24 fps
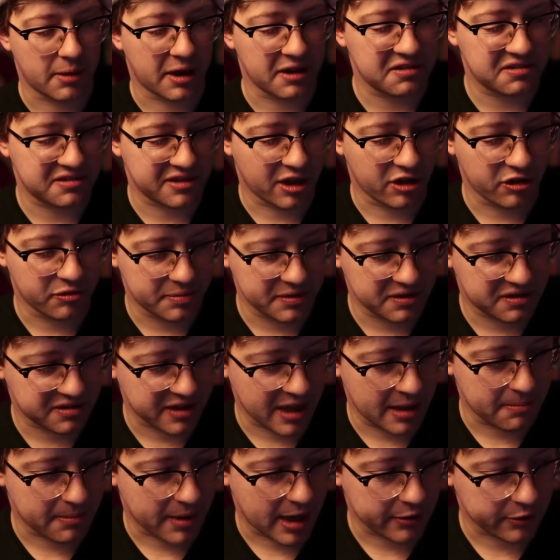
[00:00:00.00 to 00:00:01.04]
myself, but
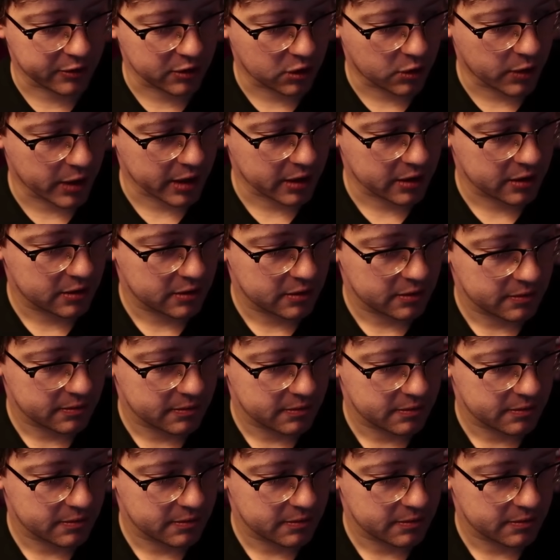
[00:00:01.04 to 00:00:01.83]
stand by real quick.